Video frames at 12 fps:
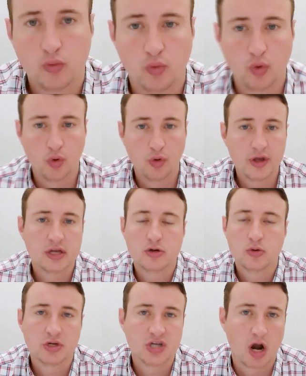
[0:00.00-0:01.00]
Rolling into
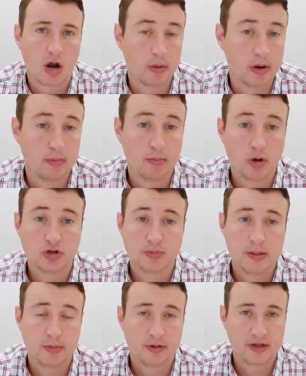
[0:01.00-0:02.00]
retirement, most
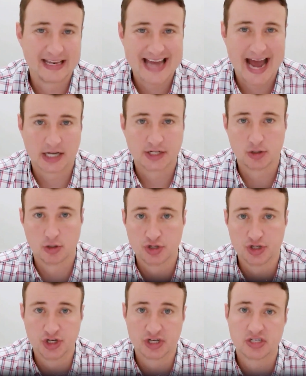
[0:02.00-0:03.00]
people think taxes are
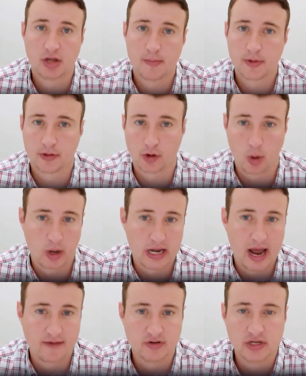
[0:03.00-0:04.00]
just something they're going to
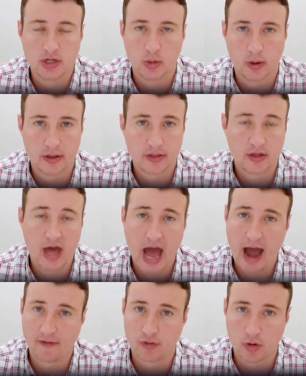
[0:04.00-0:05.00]
have to deal with.
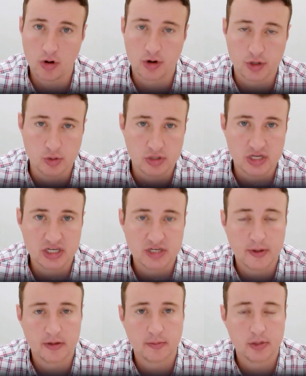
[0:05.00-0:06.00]
After all, you did
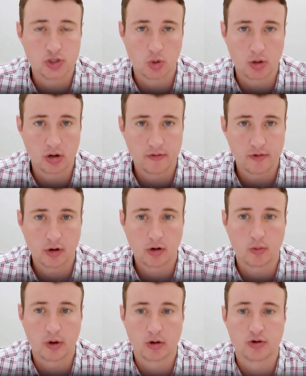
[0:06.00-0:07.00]
spend the majority of your
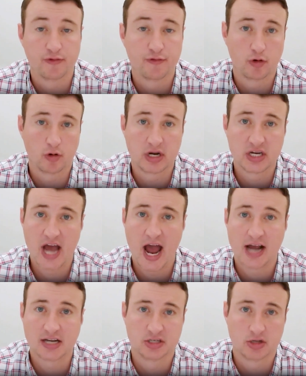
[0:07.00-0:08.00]
career deferring
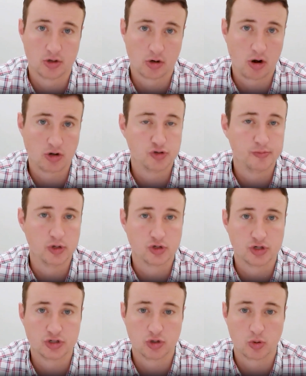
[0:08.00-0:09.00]
taxes on your
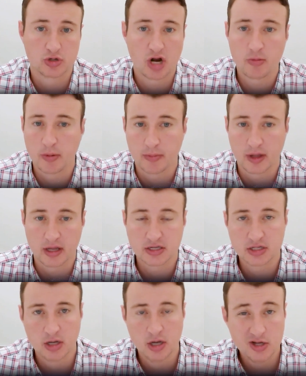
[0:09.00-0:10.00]
contributions to retirement plans,
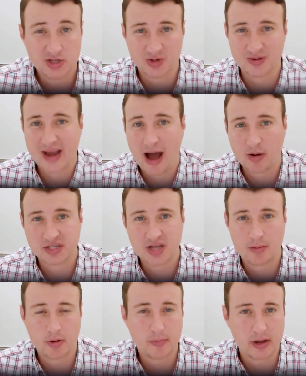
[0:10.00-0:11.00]
so now it's
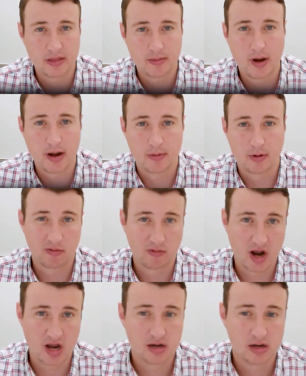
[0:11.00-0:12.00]
time to pay the piper,
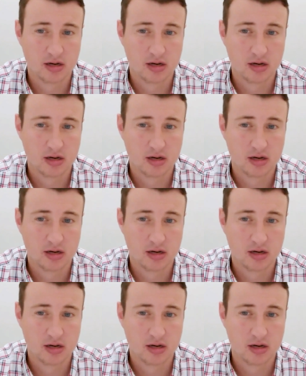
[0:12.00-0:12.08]
right?